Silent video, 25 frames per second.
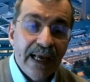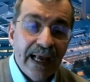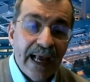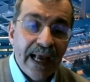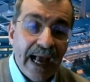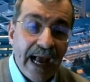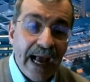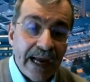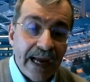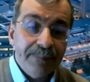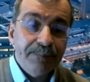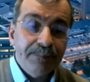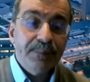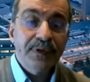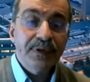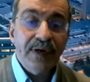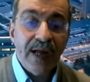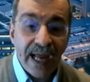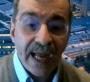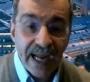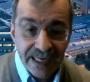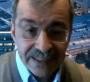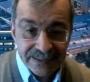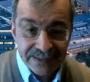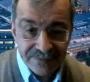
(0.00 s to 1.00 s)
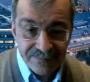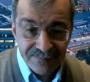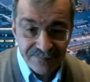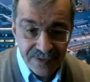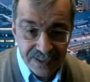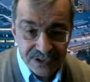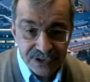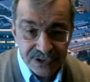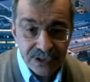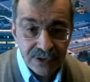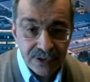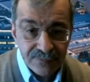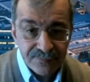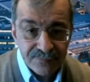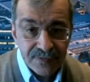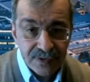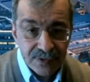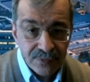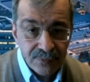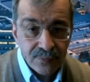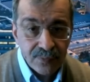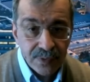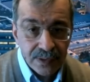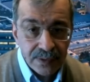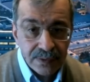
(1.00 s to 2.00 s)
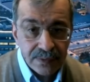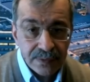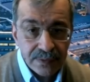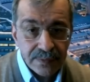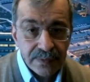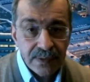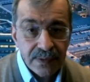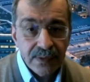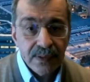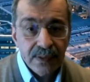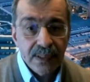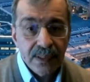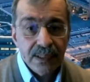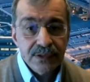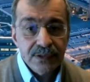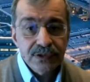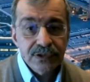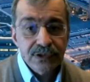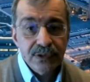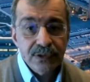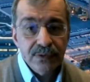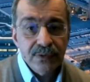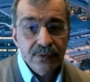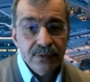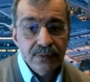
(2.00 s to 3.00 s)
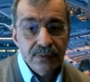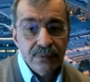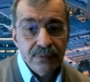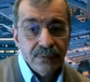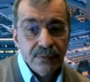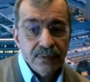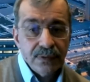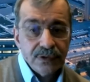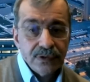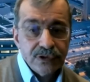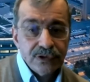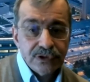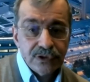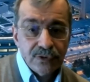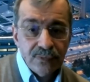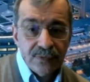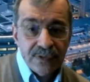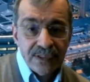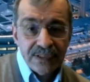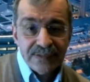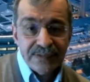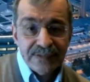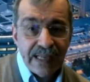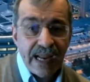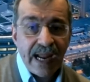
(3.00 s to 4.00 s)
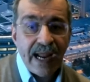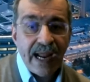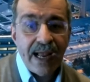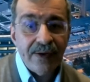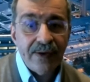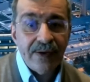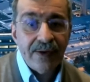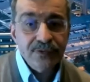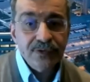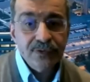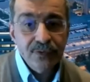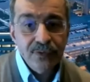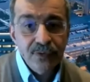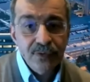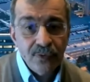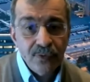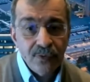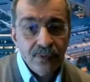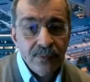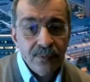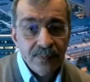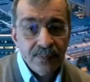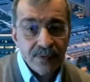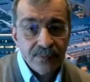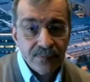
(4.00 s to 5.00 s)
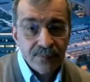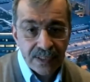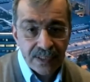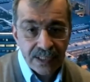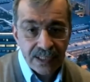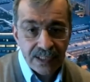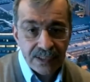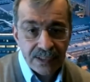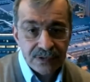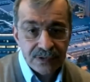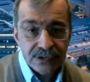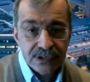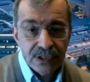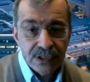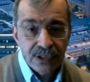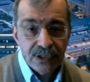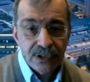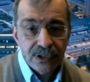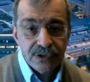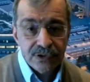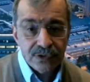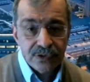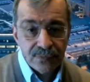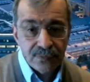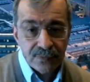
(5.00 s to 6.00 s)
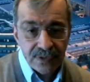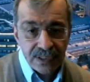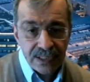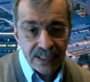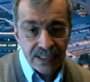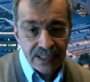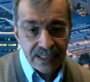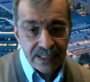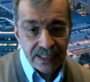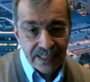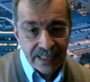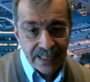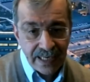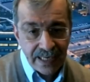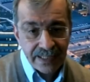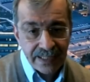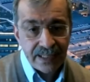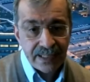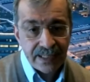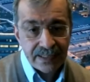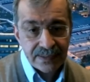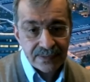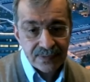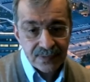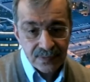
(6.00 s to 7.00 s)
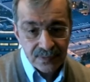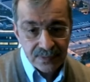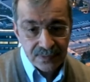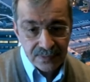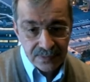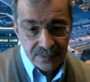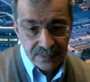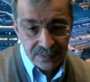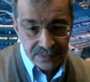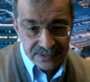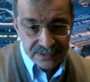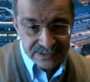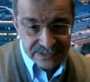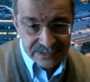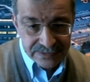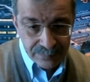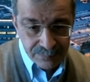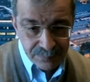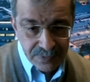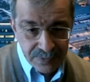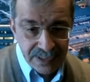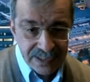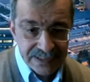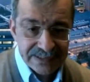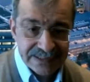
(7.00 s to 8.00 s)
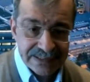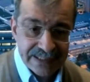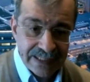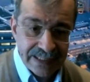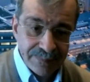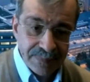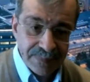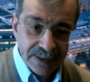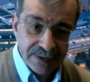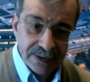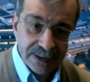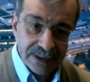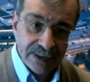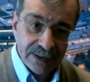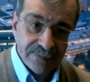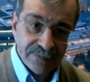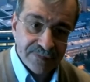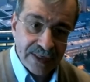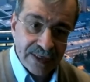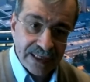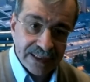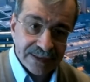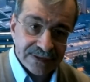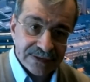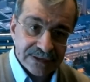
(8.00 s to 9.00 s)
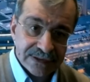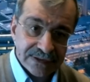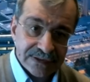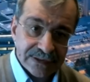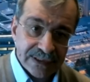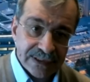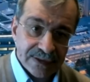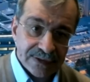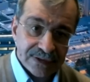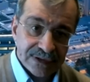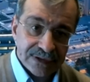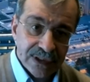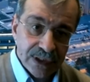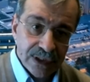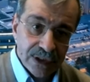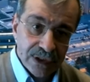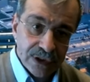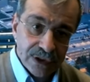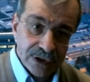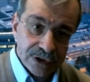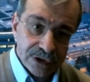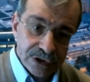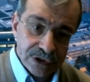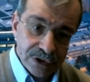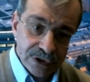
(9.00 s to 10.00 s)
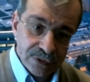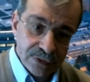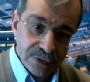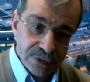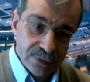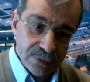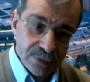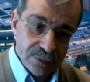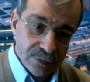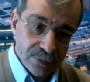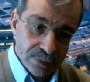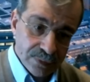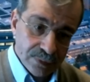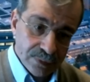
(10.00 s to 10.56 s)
hyperactivation, if you will, to tune it down to normal range to really kind of suppress the ability of cancer cells to,